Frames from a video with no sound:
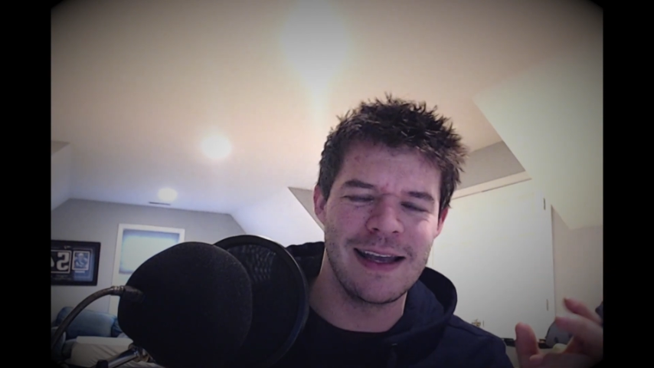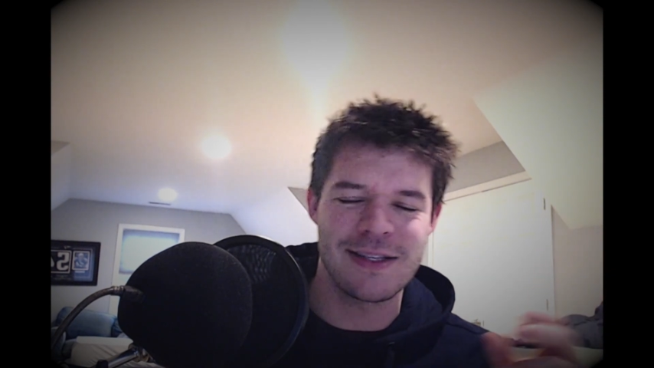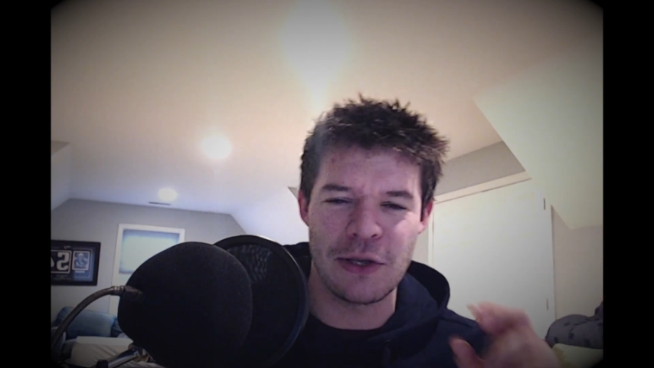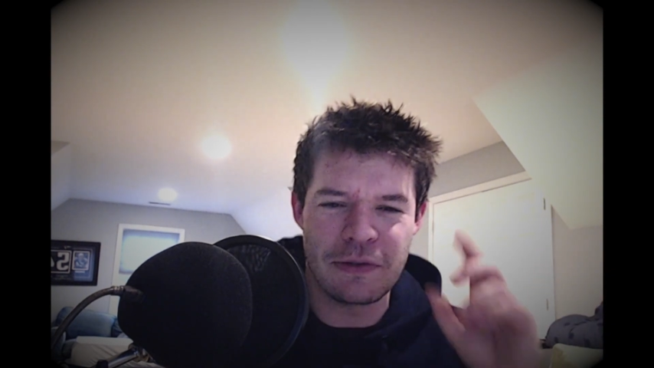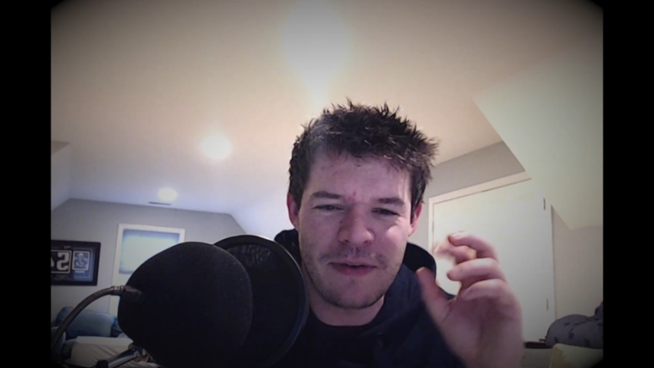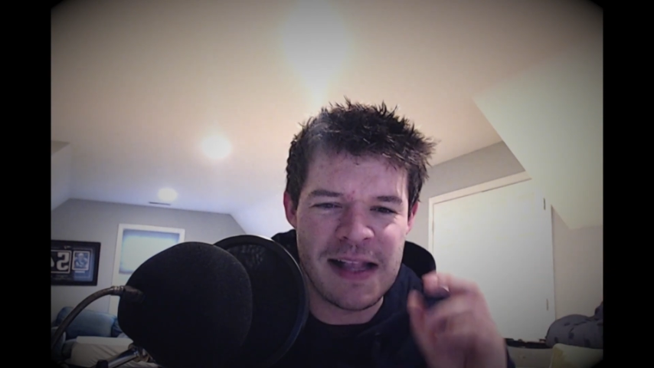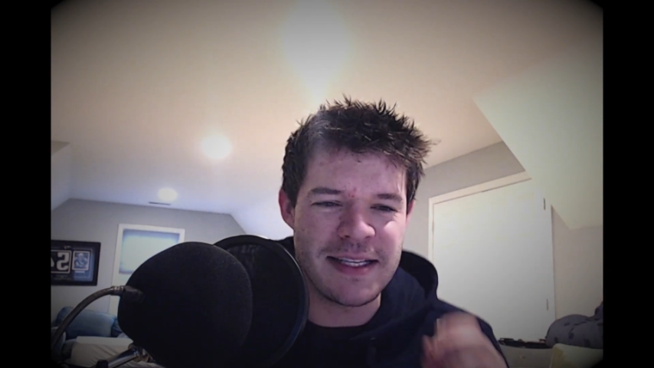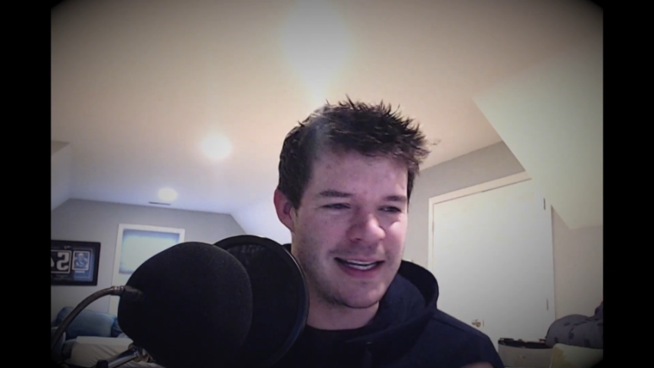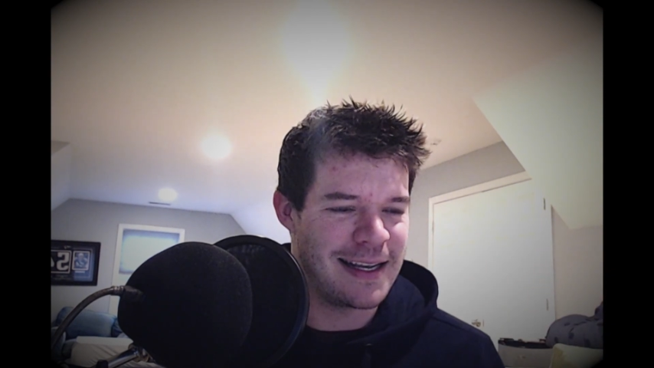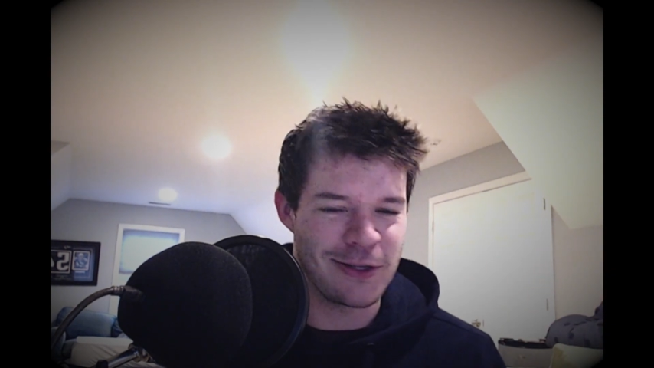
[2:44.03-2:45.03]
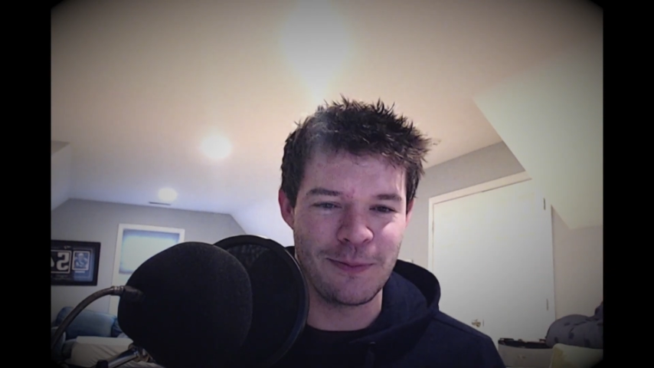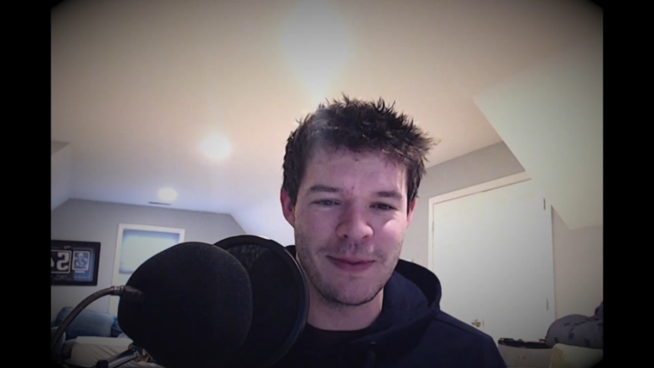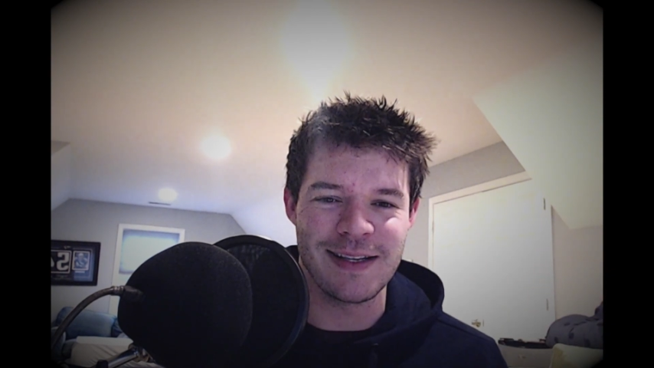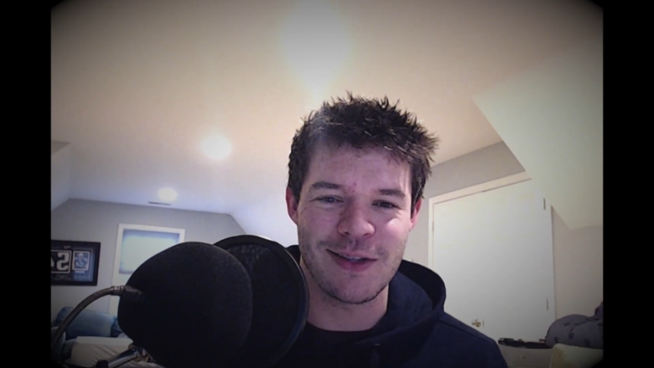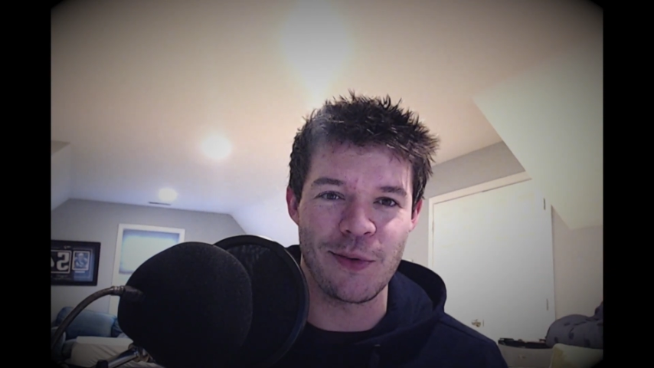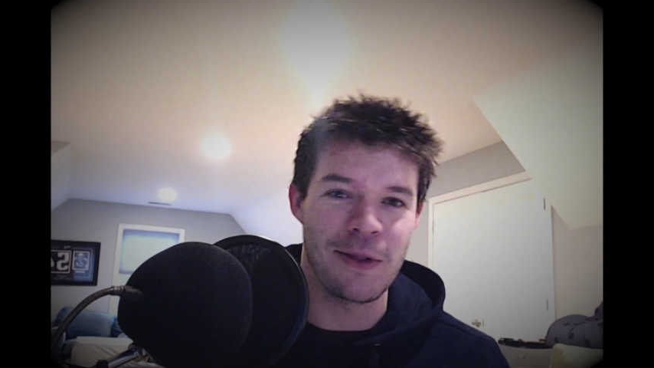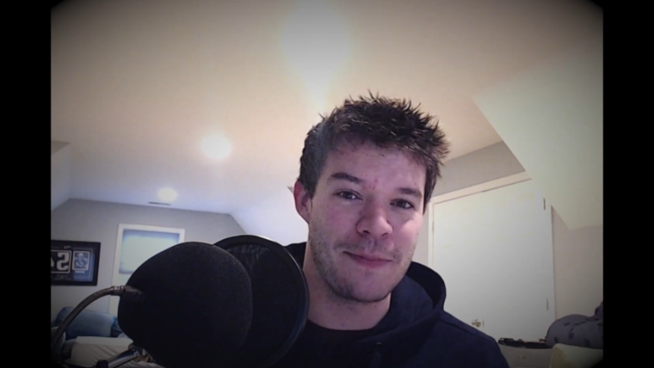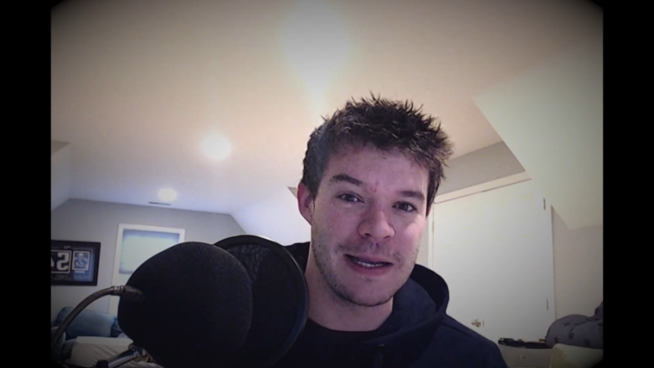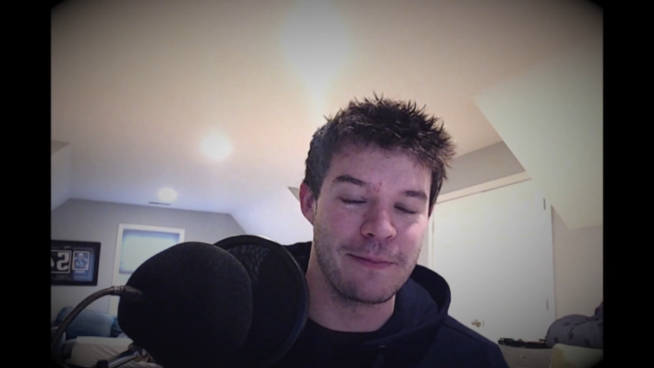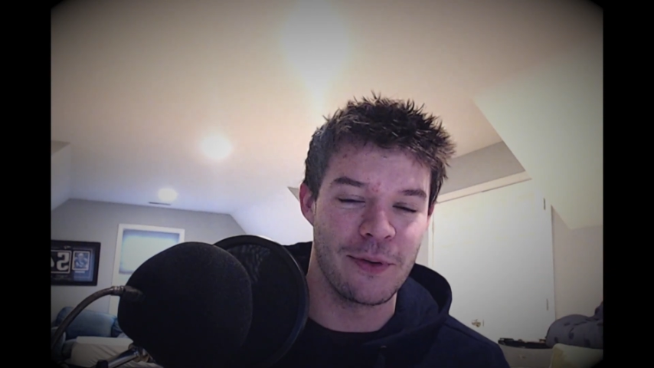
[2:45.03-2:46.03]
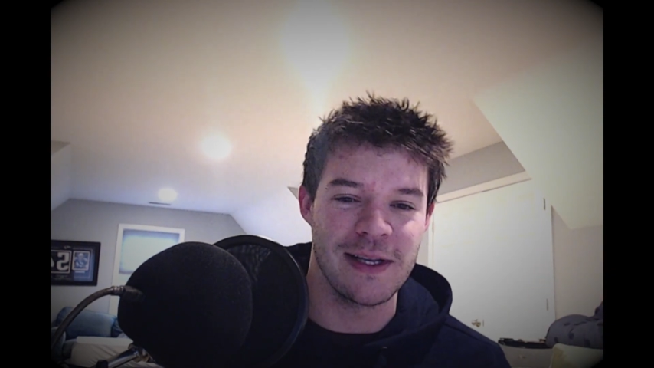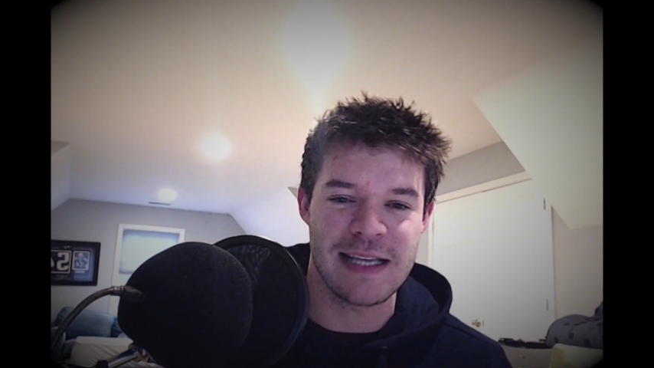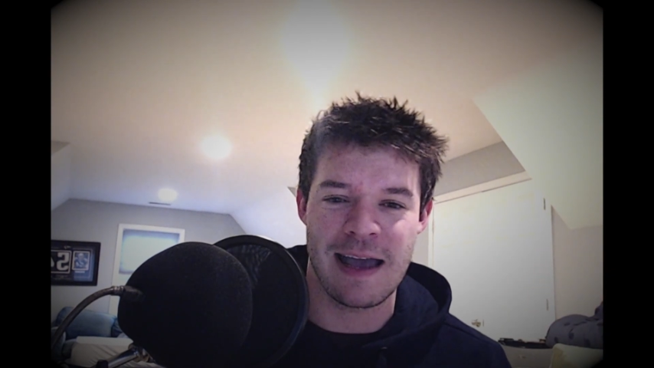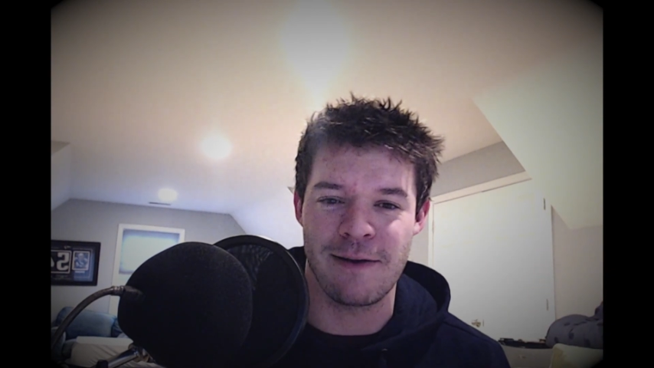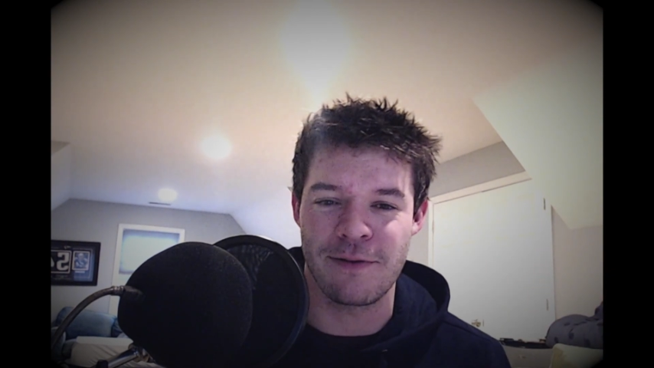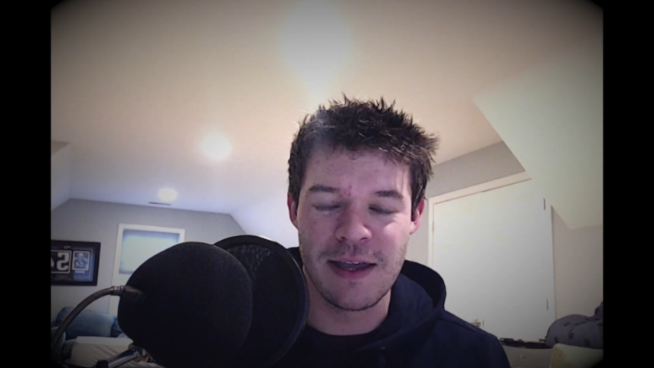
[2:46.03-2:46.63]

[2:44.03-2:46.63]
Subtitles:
those fancy little bits that all the big boys have.